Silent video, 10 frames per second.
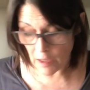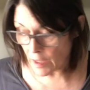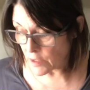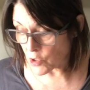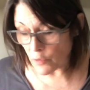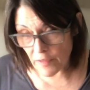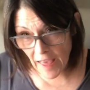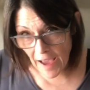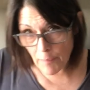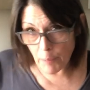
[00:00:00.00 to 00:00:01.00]
So
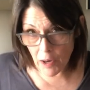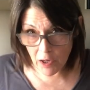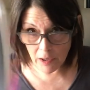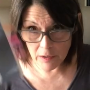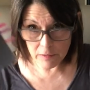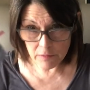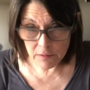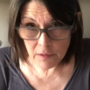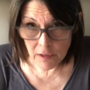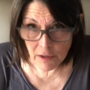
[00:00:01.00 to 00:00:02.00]
that part,
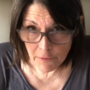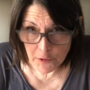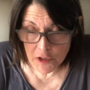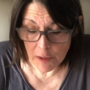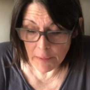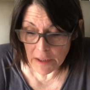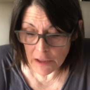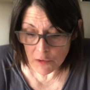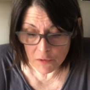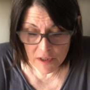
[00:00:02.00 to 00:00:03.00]
for
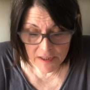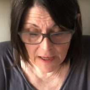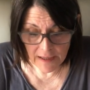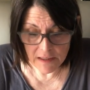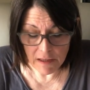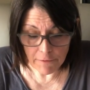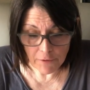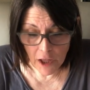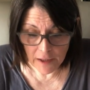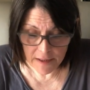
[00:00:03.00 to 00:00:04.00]
somebody who decides that
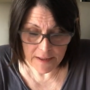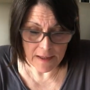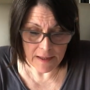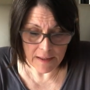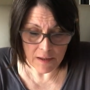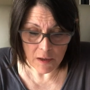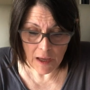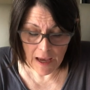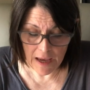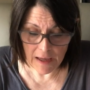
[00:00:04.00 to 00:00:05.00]
phlogiston
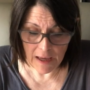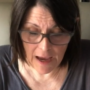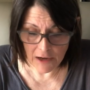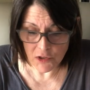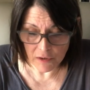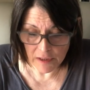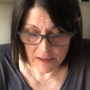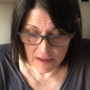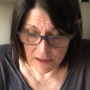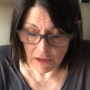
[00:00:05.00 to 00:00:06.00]
actually
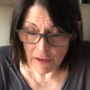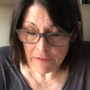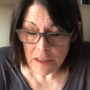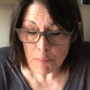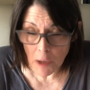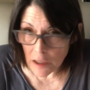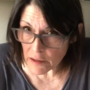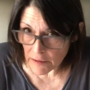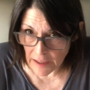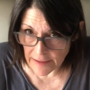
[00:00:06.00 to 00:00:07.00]
exists. Now they've
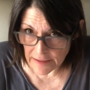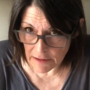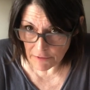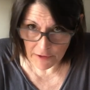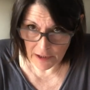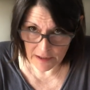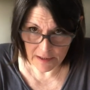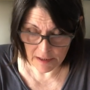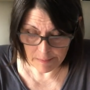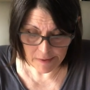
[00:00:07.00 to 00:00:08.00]
debunked the idea of
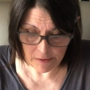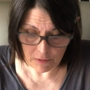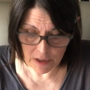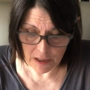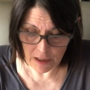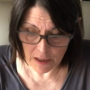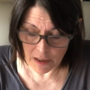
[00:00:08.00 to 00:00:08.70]
phlogiston, by the way.